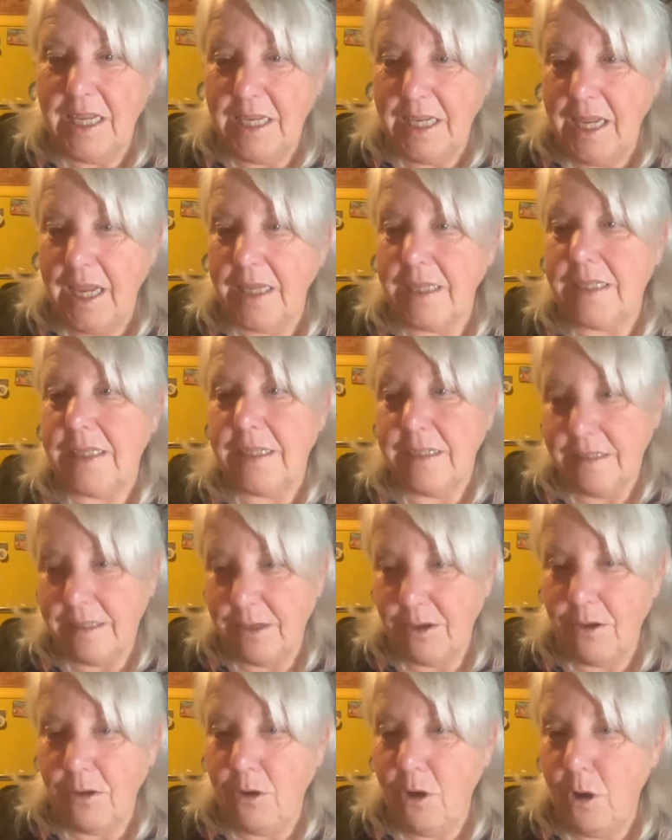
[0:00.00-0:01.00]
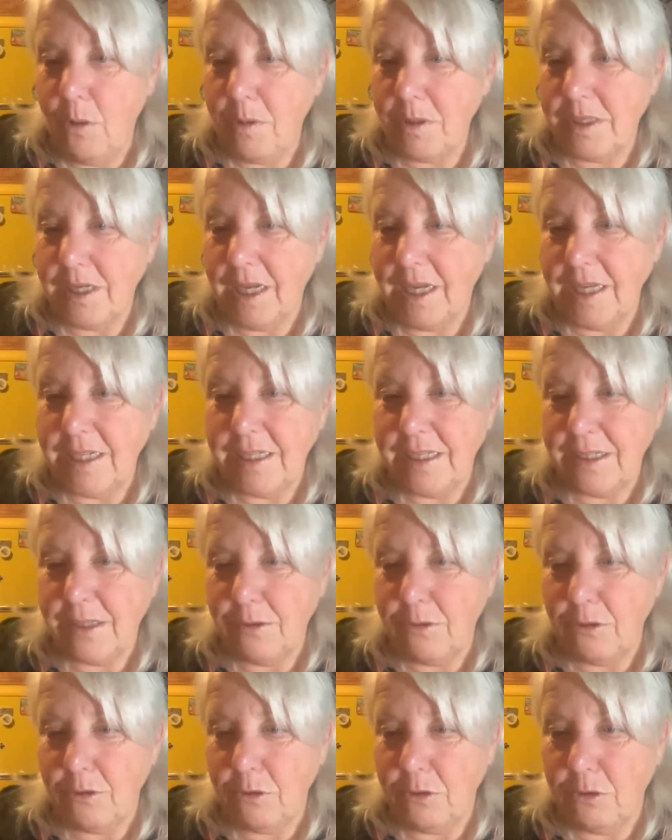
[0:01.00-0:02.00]
Yes, so Hobotech is a
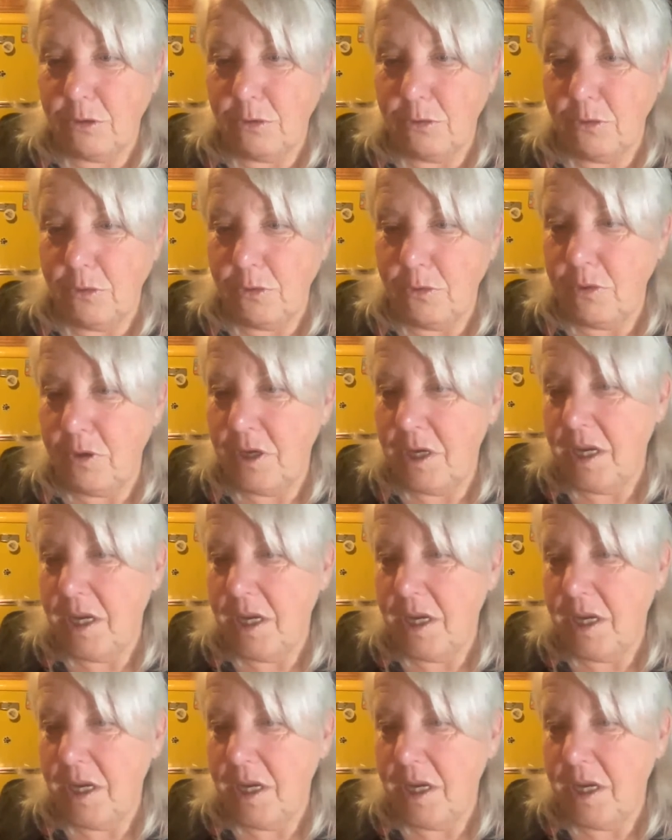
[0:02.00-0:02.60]
solar guru.